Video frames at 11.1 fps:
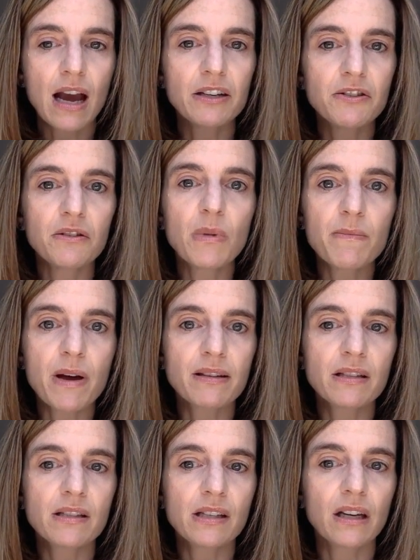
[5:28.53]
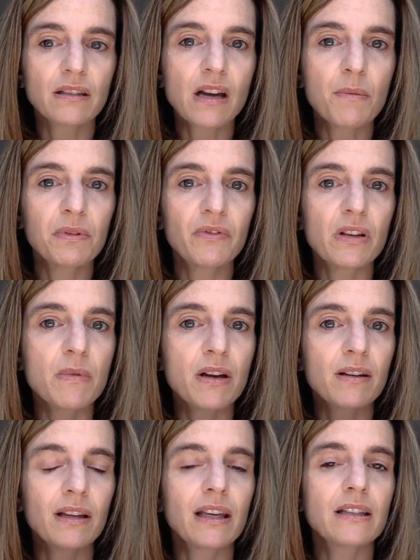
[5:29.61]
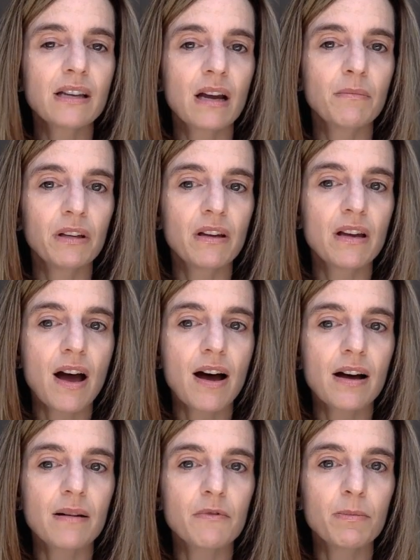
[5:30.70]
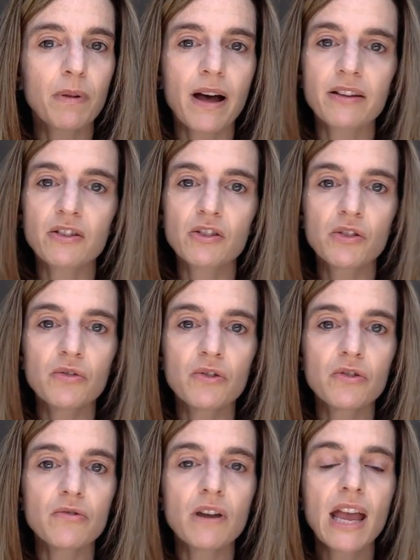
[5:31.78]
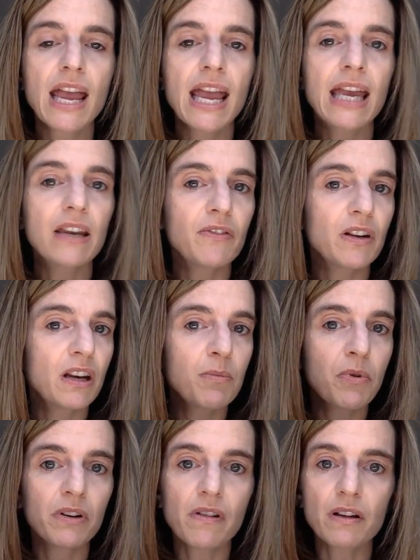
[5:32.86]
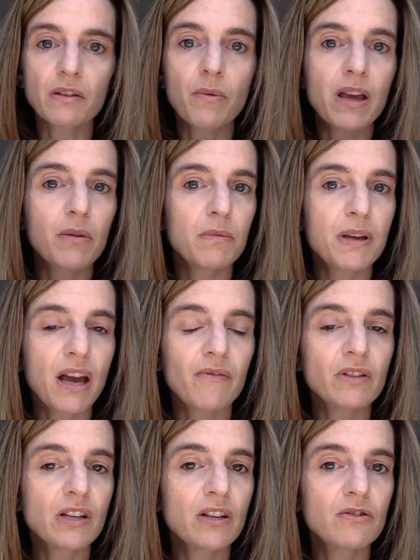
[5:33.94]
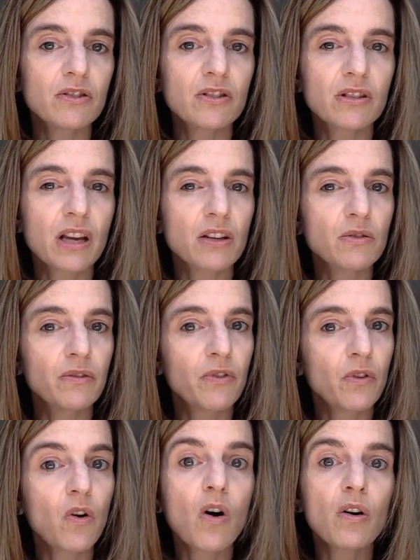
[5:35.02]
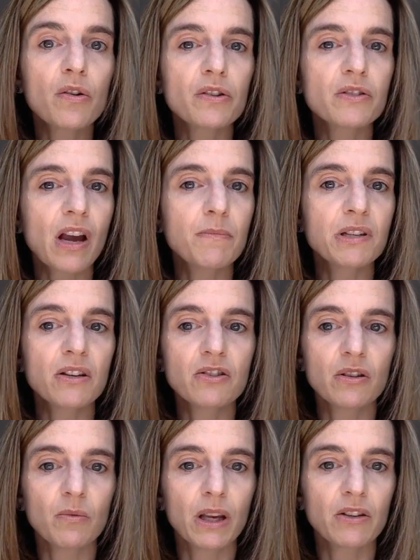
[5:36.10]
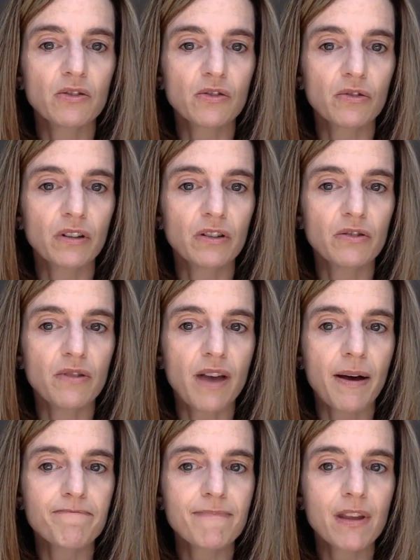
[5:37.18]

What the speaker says: I do my best to stay on top of email and get timely replies to you. And if at any point along the way it would be advantageous to schedule a phone call or a Skype session, we can certainly do that.